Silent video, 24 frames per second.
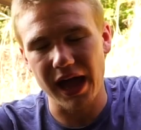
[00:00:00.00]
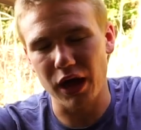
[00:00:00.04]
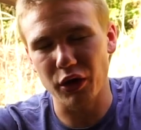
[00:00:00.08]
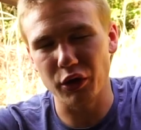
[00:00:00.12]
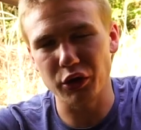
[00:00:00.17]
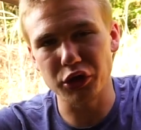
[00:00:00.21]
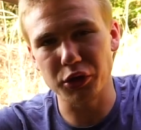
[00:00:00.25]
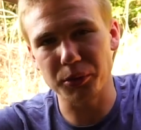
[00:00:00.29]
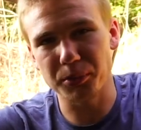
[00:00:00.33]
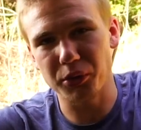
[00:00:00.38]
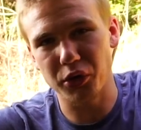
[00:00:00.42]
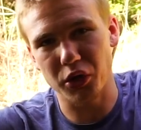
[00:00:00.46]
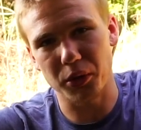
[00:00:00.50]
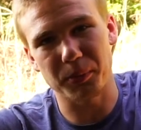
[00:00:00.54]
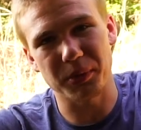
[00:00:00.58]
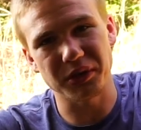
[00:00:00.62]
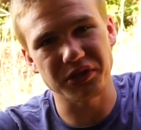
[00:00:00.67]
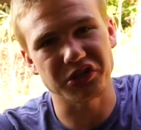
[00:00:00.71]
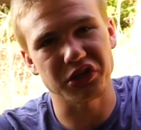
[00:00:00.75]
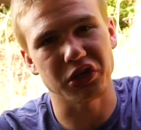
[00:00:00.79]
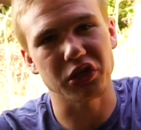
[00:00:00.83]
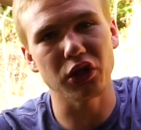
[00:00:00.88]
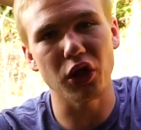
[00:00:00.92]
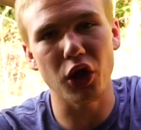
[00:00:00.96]
I'll either put a
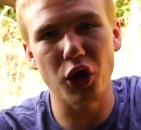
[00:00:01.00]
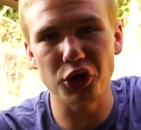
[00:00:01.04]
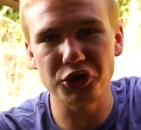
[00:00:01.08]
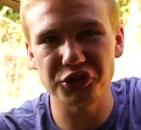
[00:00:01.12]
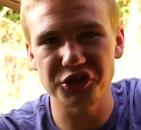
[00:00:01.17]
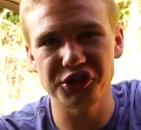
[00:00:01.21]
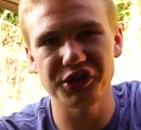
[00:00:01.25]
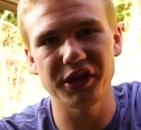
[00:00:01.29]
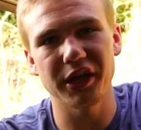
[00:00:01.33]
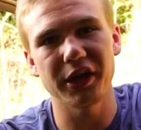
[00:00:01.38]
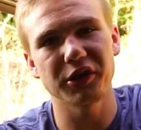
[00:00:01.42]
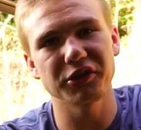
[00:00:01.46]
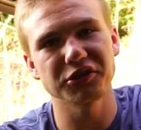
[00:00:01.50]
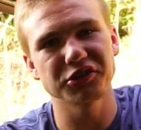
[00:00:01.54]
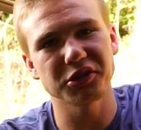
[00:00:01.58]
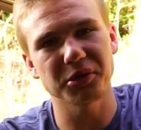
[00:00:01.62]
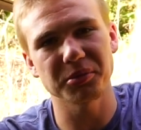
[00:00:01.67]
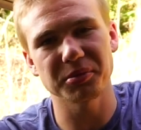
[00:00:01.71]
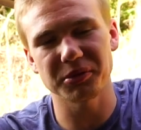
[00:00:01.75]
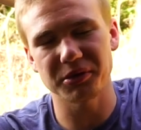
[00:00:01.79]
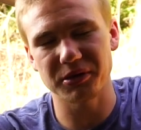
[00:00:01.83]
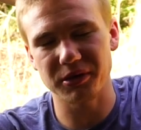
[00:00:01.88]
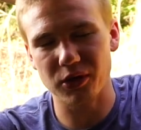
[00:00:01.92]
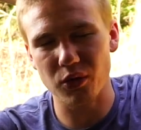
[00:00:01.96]
piece of cloth in there or
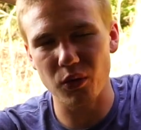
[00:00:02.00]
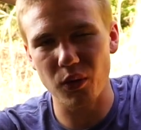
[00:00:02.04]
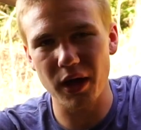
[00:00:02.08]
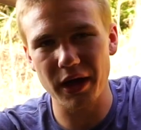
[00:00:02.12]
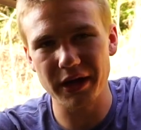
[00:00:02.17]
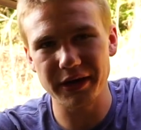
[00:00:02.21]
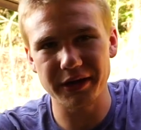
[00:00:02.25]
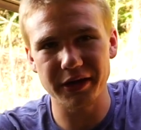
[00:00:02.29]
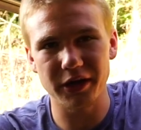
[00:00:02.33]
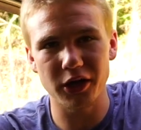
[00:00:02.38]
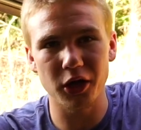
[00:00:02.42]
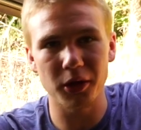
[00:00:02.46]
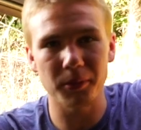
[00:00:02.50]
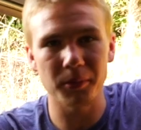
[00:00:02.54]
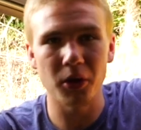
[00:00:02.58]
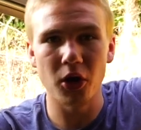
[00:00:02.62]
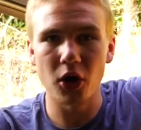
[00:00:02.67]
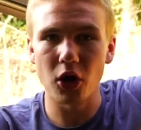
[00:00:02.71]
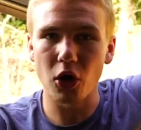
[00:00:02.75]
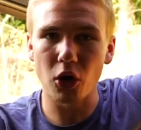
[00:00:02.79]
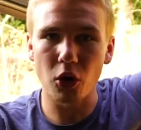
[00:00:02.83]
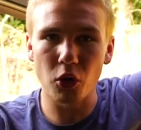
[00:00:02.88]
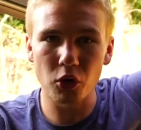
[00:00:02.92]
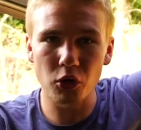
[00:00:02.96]
something to quiet it up,
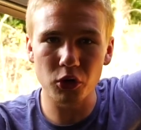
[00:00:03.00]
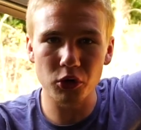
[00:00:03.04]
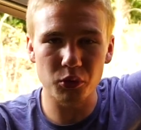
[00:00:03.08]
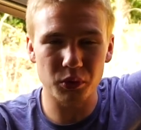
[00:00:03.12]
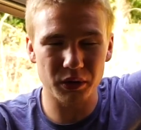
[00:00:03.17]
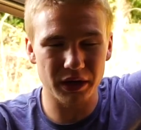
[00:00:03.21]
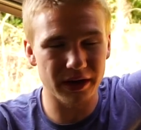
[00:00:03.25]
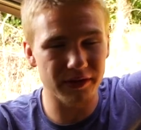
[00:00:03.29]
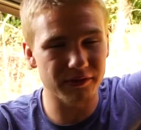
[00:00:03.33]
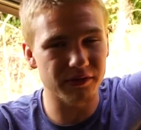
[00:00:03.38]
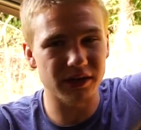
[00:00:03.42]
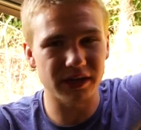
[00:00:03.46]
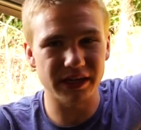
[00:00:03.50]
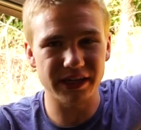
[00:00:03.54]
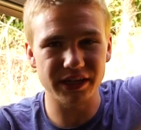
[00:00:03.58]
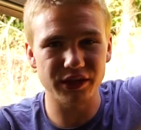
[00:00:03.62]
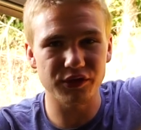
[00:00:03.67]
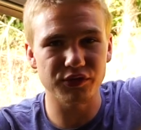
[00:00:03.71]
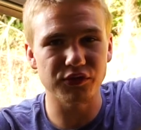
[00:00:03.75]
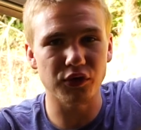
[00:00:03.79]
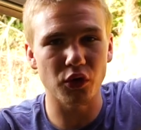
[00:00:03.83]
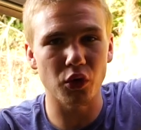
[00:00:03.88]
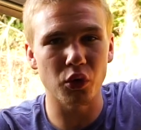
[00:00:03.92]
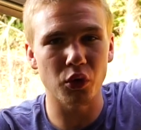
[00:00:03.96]
or whenever it
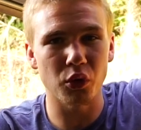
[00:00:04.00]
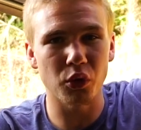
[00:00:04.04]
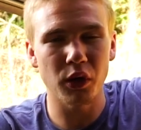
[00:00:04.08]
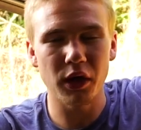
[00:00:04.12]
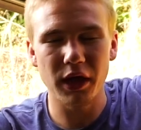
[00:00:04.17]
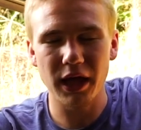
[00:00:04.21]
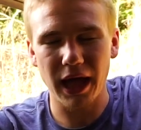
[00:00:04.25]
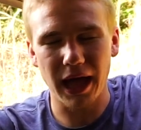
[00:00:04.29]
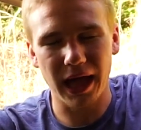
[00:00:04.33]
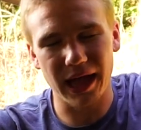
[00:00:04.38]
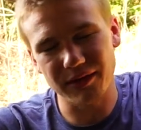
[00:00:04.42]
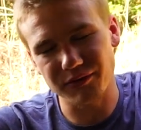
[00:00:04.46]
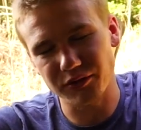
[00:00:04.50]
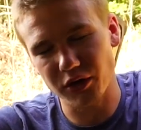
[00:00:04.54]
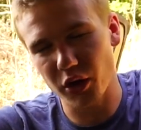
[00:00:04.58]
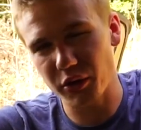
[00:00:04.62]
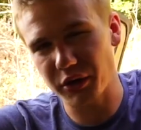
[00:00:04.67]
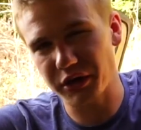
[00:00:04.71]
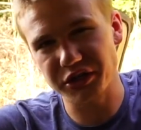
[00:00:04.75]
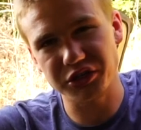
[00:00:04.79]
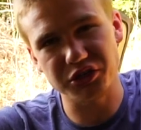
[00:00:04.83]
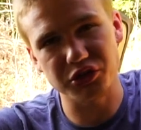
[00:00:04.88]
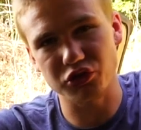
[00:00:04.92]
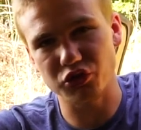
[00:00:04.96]
is full, I have no
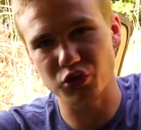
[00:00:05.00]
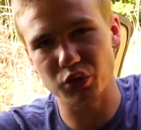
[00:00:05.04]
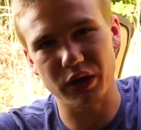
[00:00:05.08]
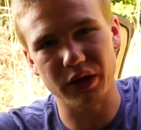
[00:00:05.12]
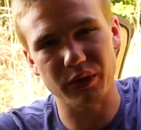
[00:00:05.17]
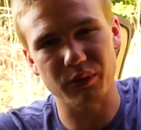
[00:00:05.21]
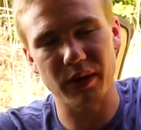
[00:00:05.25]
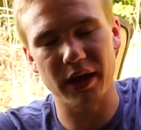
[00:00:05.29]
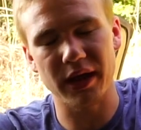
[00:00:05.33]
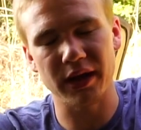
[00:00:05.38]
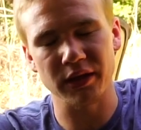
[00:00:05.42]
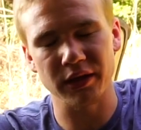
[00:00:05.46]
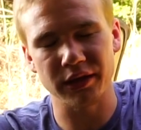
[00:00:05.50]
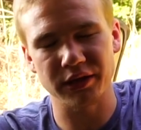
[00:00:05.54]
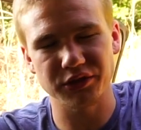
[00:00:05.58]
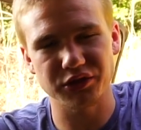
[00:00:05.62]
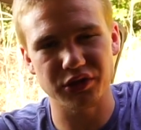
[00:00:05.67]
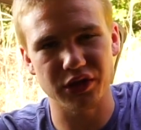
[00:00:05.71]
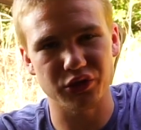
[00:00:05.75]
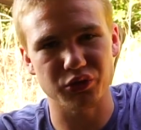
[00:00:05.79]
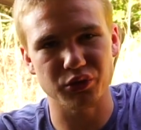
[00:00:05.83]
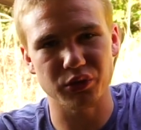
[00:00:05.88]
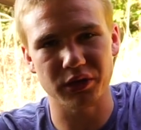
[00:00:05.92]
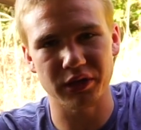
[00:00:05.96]
issues with it rattling,
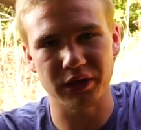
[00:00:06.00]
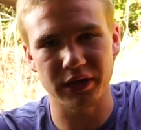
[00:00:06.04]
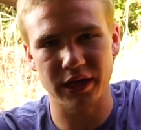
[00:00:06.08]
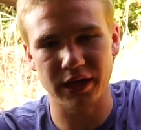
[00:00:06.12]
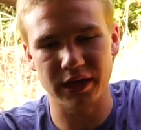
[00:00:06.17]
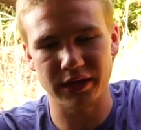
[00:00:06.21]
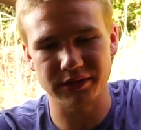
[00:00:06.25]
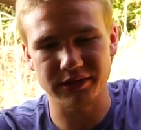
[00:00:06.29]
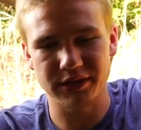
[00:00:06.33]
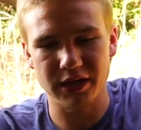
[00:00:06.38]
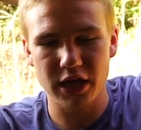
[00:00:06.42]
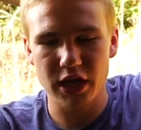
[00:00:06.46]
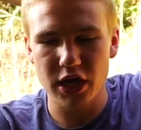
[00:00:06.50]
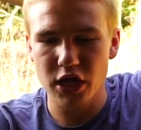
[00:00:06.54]
so that's really nice.